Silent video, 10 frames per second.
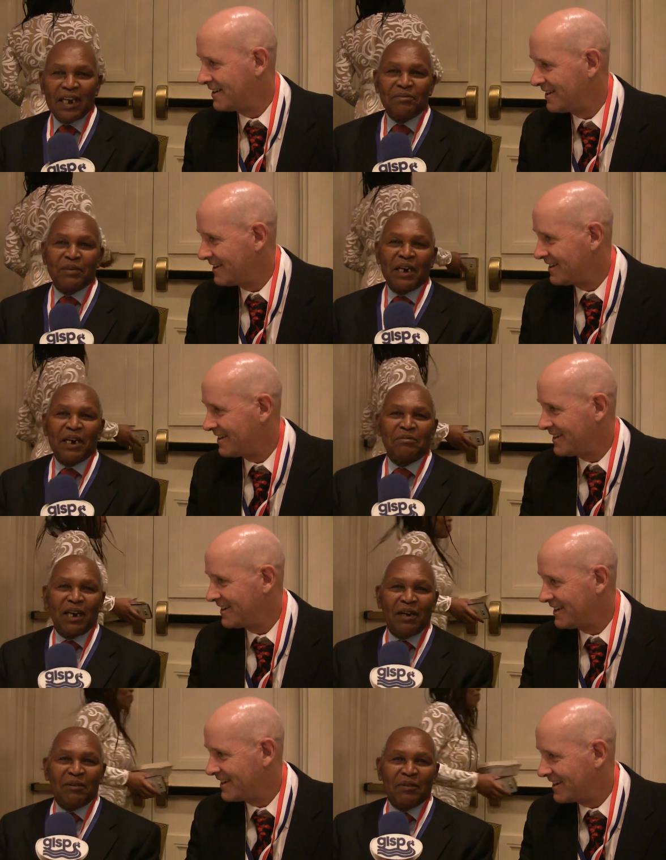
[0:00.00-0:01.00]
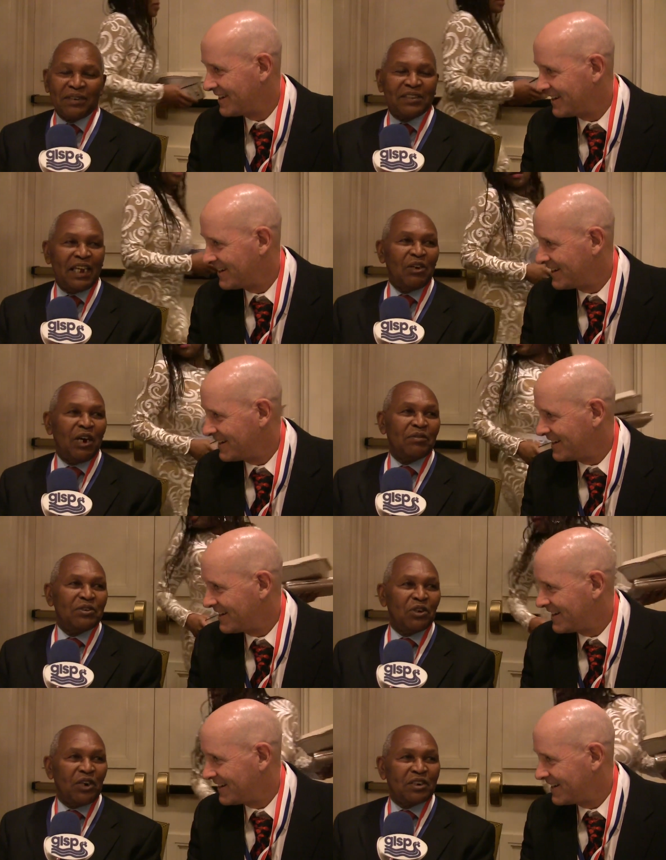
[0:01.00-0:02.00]
Speaker 1: like uh, I must tell you, I've
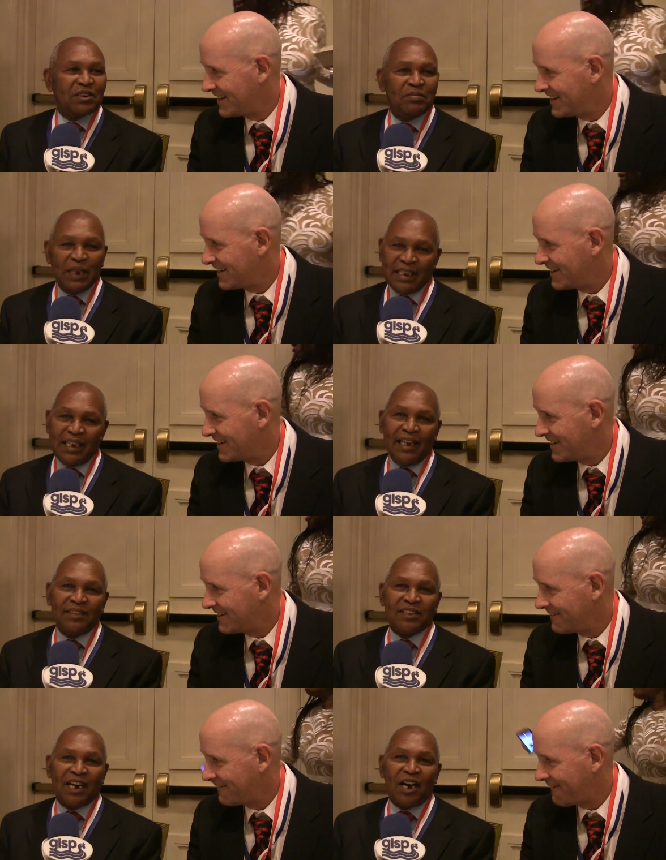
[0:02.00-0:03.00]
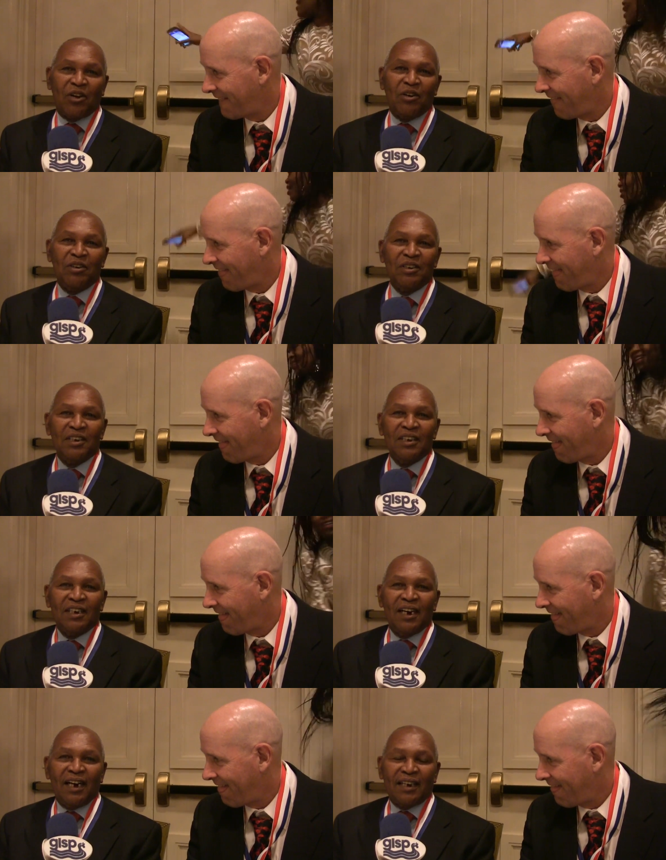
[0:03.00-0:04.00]
enjoyed being here in Chicago,
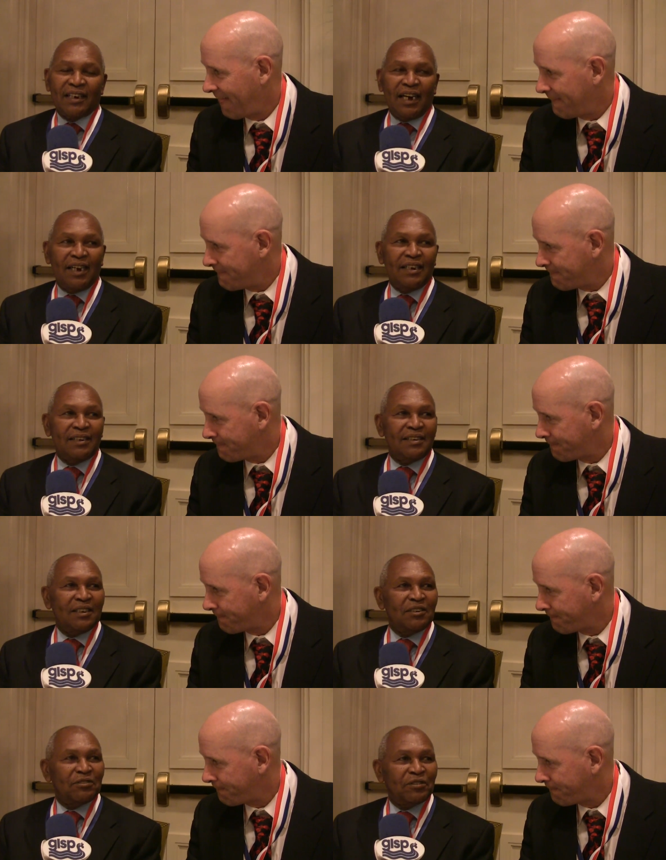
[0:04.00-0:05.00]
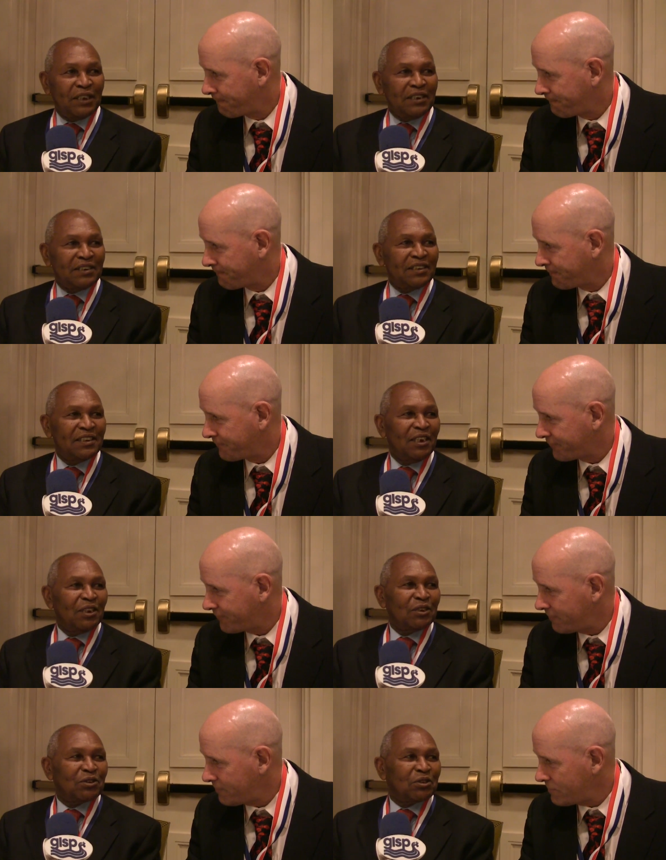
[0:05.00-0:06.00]
and I feel
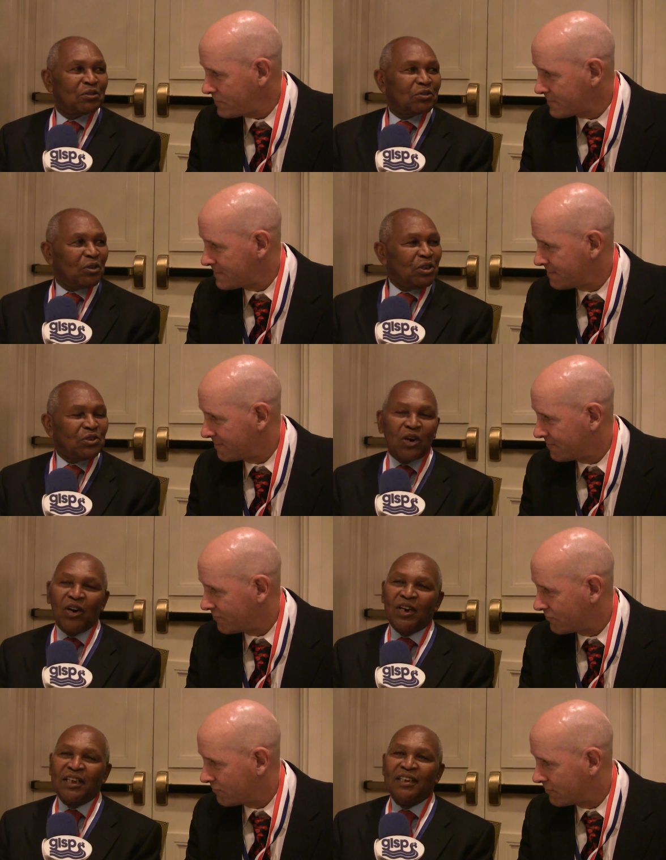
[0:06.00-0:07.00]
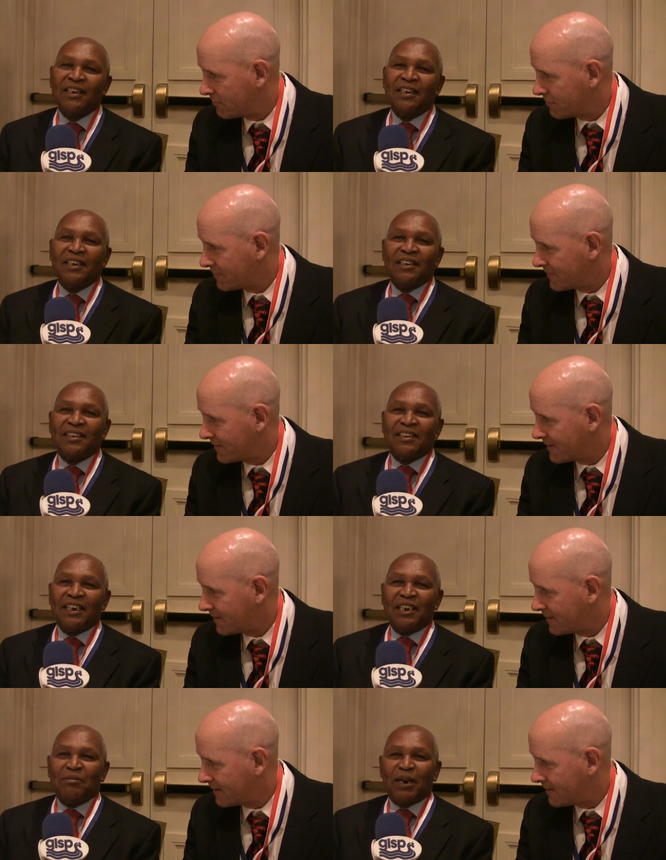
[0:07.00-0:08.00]
to enjoy
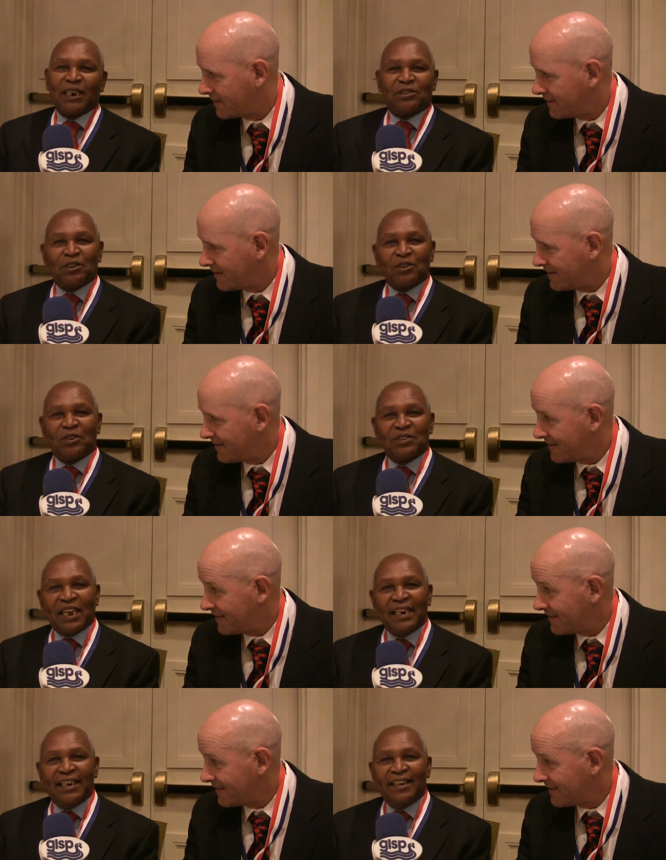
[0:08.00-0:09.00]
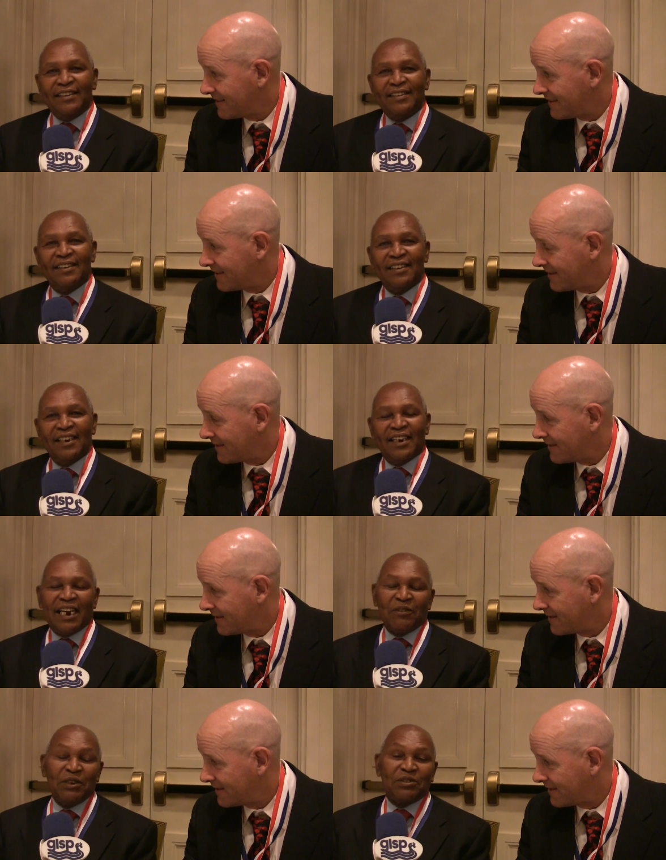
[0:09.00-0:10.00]
the marathon on Sunday,
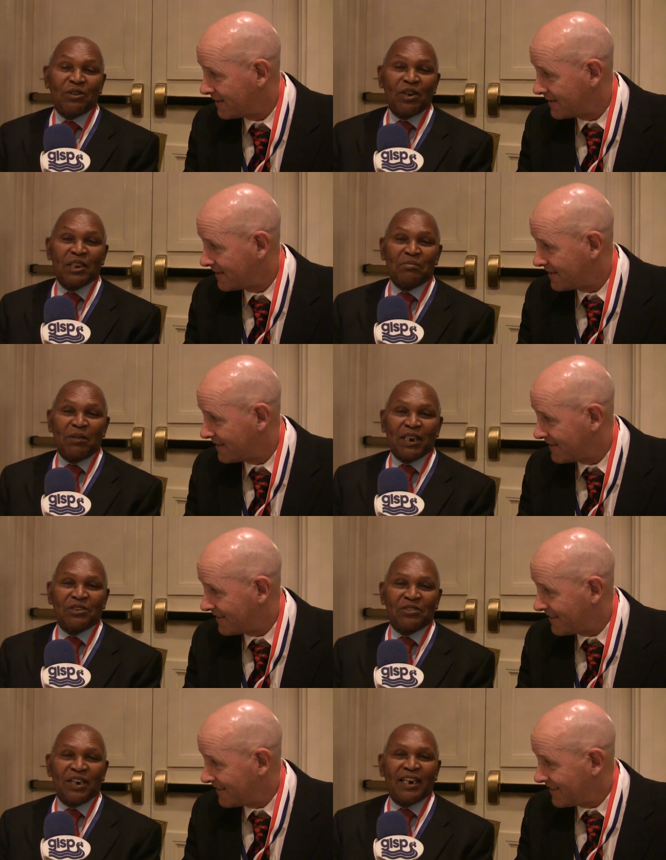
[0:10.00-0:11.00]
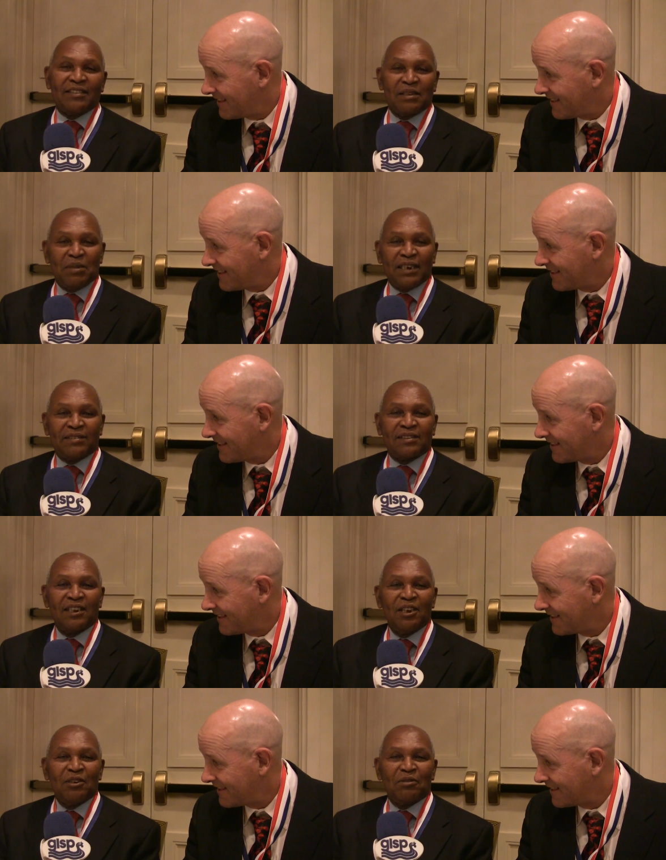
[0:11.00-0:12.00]
and I wish all the marathon runners the best
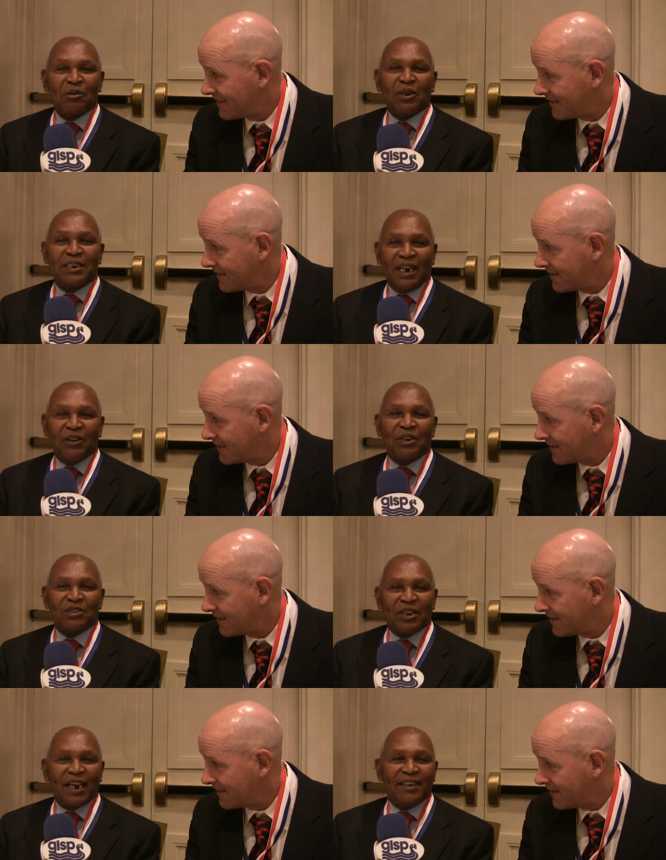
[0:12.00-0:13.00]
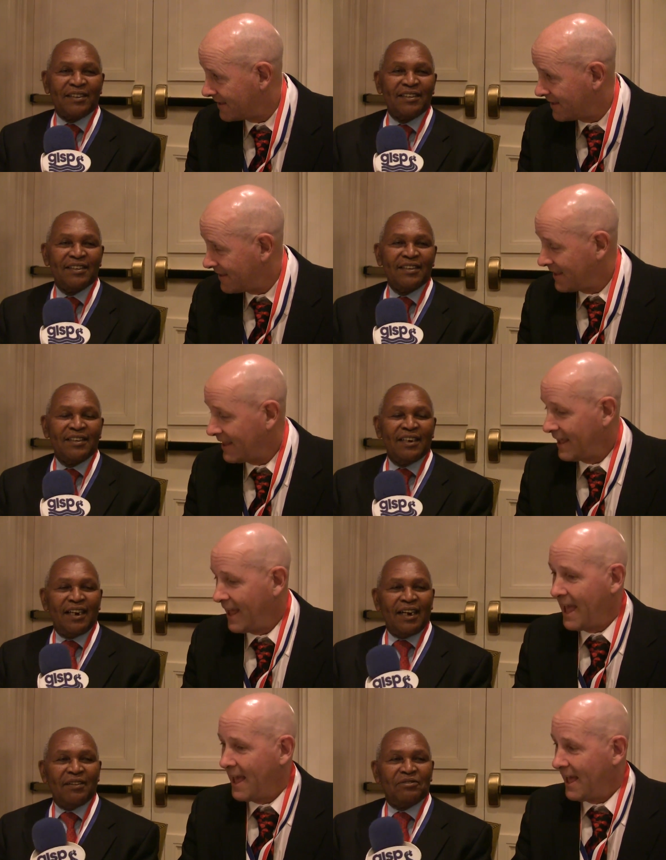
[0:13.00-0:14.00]
for what they are going to run.
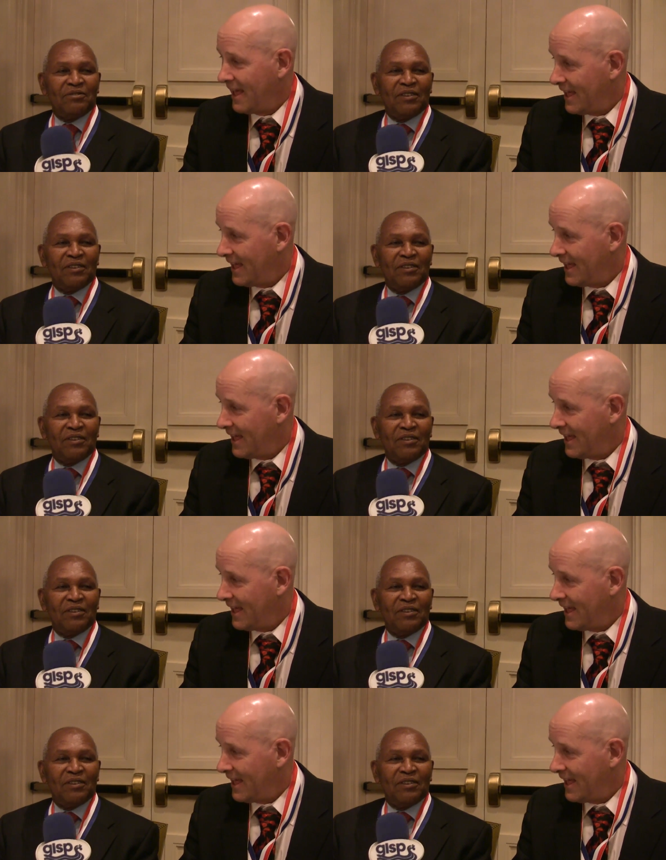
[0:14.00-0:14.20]
Uh,